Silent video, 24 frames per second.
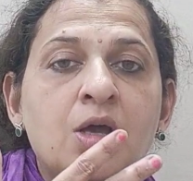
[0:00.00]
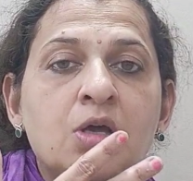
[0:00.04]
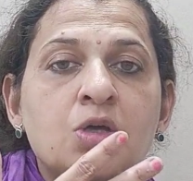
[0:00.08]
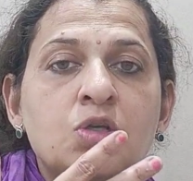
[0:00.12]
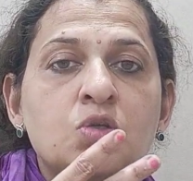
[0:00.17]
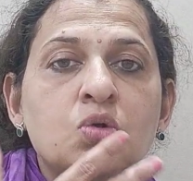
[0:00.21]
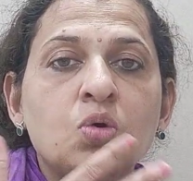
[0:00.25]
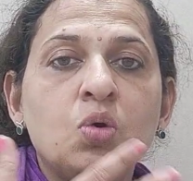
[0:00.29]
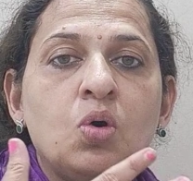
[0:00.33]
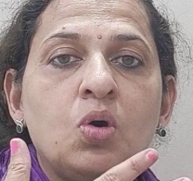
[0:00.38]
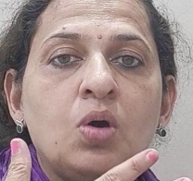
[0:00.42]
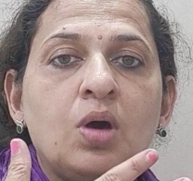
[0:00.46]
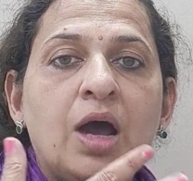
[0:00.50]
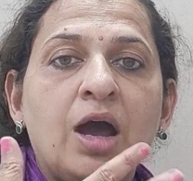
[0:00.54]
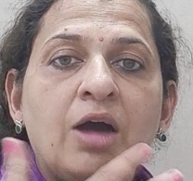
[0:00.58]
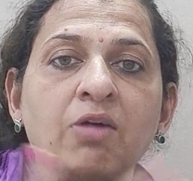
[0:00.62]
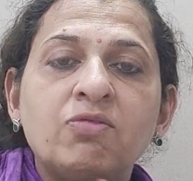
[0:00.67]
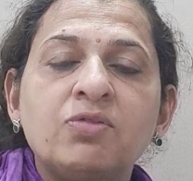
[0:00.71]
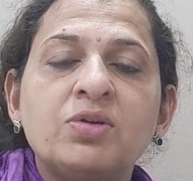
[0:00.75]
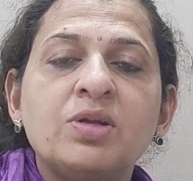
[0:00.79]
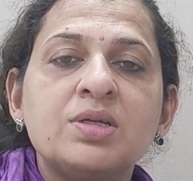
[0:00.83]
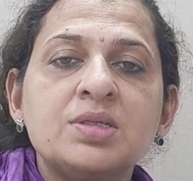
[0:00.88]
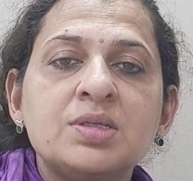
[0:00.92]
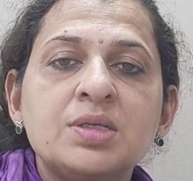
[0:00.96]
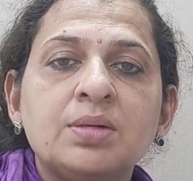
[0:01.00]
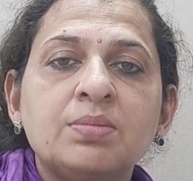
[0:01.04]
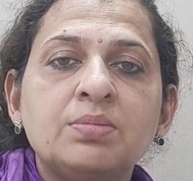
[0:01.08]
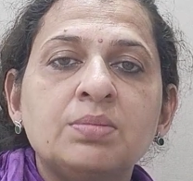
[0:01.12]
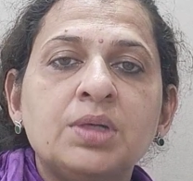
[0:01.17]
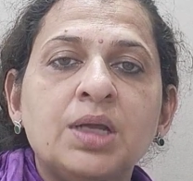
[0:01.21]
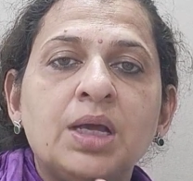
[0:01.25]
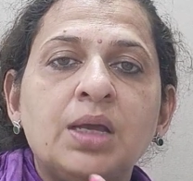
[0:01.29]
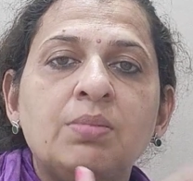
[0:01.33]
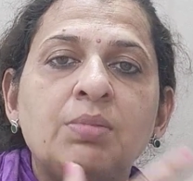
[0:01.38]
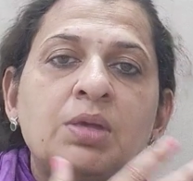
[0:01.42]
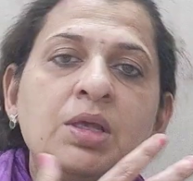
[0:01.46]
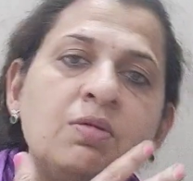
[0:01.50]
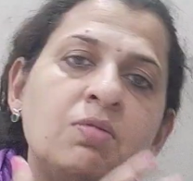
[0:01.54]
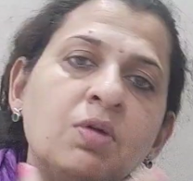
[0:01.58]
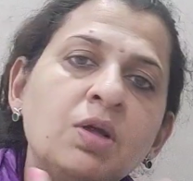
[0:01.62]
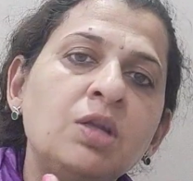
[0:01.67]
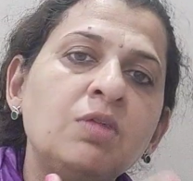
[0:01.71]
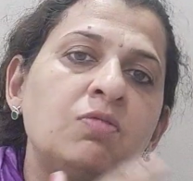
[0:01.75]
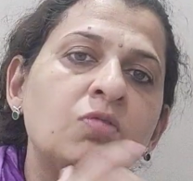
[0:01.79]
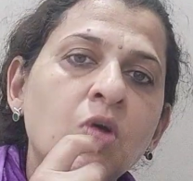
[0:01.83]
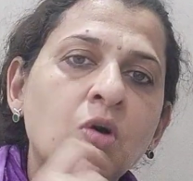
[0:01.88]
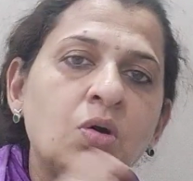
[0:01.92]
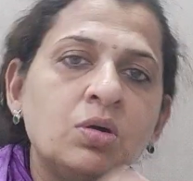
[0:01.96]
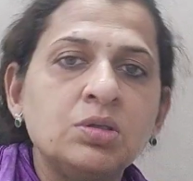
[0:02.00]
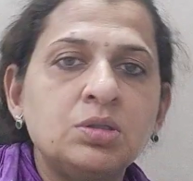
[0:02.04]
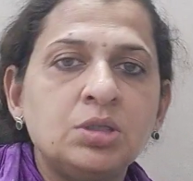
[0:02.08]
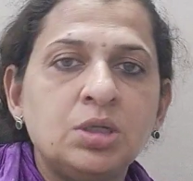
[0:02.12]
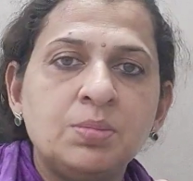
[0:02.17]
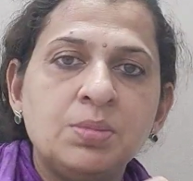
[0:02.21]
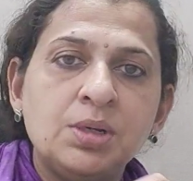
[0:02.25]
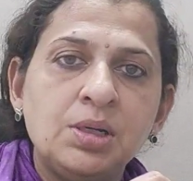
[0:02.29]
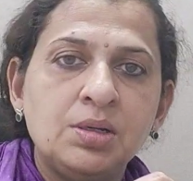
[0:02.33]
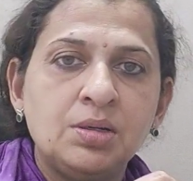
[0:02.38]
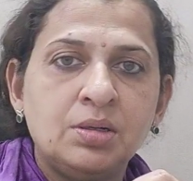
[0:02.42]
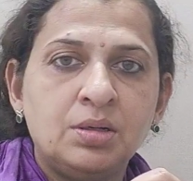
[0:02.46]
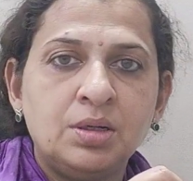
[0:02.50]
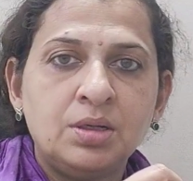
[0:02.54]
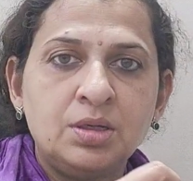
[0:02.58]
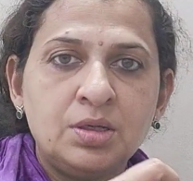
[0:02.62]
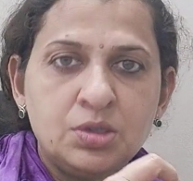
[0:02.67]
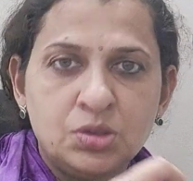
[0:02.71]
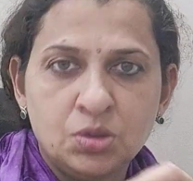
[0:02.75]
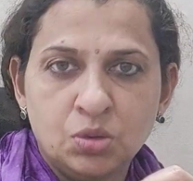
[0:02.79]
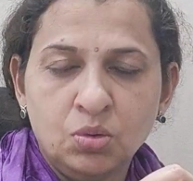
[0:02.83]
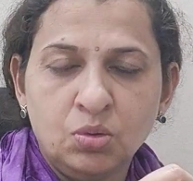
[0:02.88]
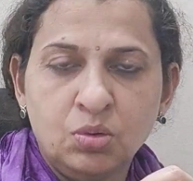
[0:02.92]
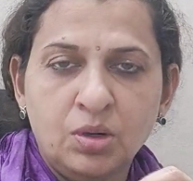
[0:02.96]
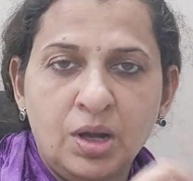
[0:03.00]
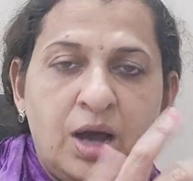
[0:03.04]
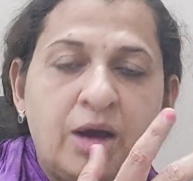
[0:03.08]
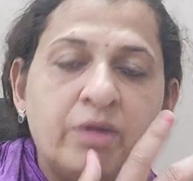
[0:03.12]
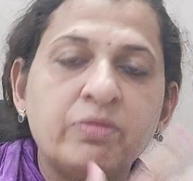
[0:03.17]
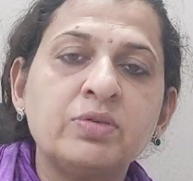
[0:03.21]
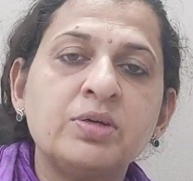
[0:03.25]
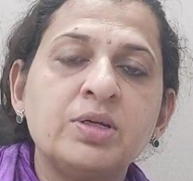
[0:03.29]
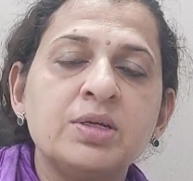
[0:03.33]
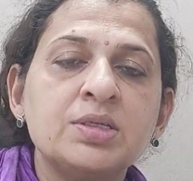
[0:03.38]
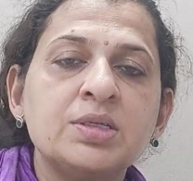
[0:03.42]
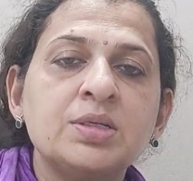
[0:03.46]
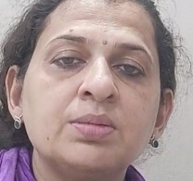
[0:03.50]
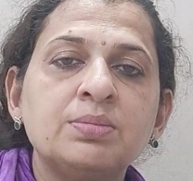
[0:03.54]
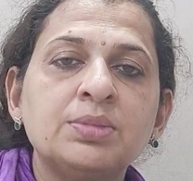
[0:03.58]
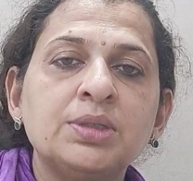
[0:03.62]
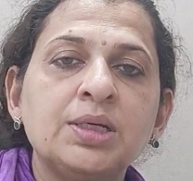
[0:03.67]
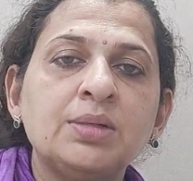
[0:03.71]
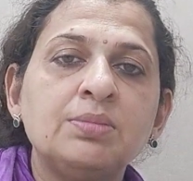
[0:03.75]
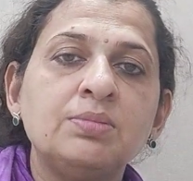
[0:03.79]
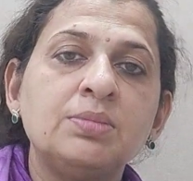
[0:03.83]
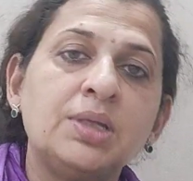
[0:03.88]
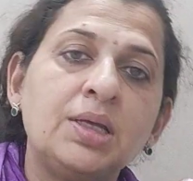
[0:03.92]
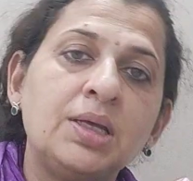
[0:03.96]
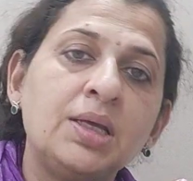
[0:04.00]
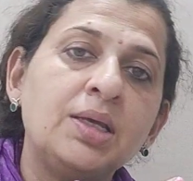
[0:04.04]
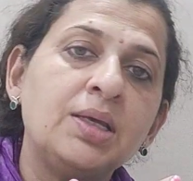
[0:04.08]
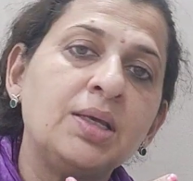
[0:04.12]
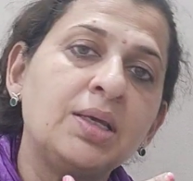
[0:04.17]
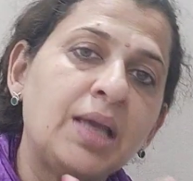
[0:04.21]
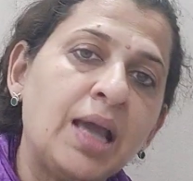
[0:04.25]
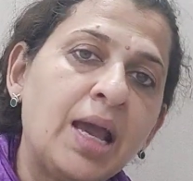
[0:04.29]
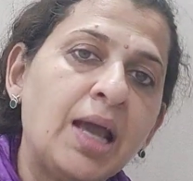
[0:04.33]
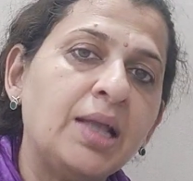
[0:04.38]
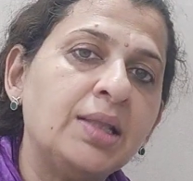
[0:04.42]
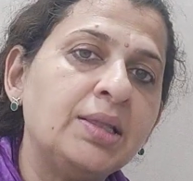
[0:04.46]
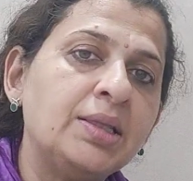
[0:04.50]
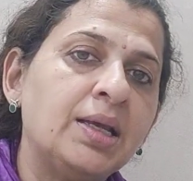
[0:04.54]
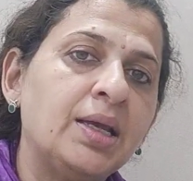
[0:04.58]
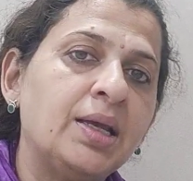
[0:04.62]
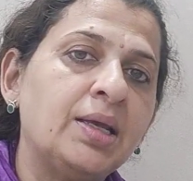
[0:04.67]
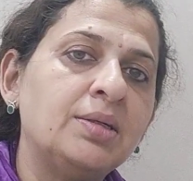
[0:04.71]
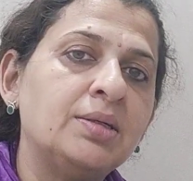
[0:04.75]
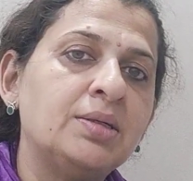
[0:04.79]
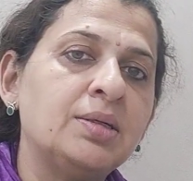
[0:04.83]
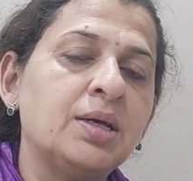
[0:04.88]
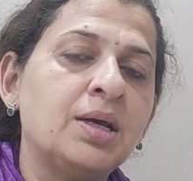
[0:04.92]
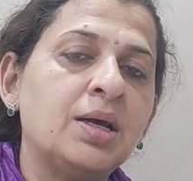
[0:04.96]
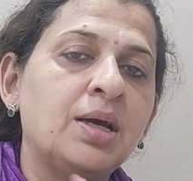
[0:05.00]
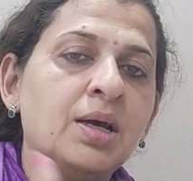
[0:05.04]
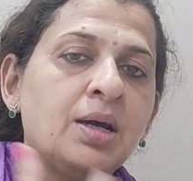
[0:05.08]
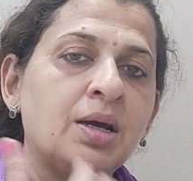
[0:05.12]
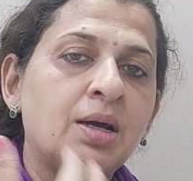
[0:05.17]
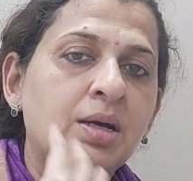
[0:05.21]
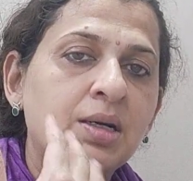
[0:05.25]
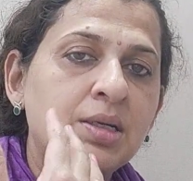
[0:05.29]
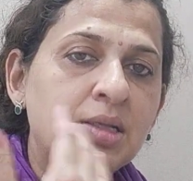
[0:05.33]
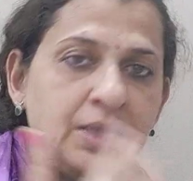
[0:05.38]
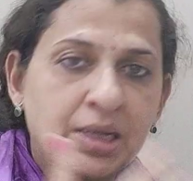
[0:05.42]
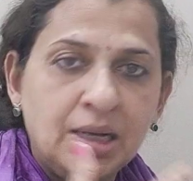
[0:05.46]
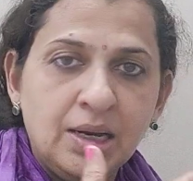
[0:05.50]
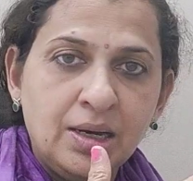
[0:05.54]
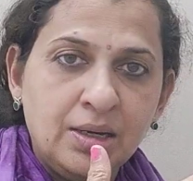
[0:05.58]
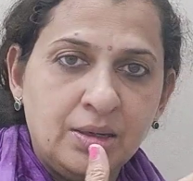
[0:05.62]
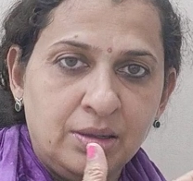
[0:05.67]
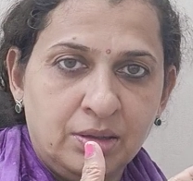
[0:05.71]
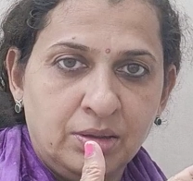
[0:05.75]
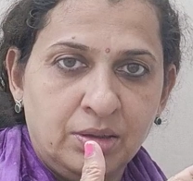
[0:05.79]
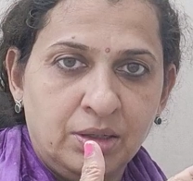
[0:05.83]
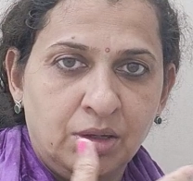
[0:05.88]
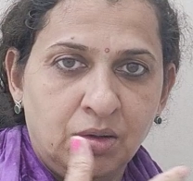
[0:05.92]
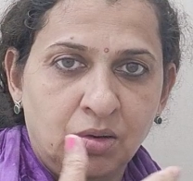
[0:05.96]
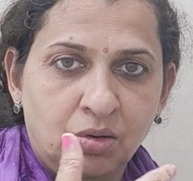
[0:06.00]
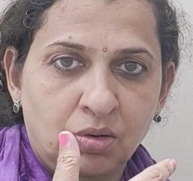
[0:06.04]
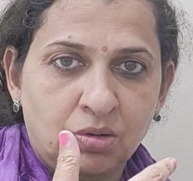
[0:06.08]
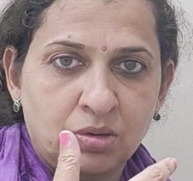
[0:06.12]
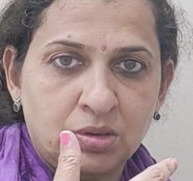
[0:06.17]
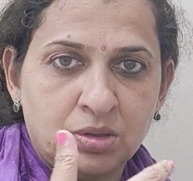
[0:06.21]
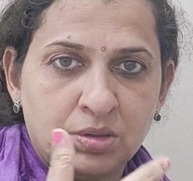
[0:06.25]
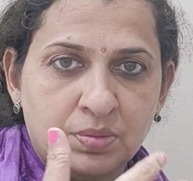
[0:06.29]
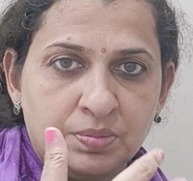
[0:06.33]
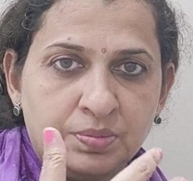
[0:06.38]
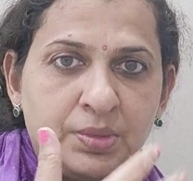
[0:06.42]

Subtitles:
So after some time, even if the on-table hearing is good, after some time they can get a delayed hearing loss.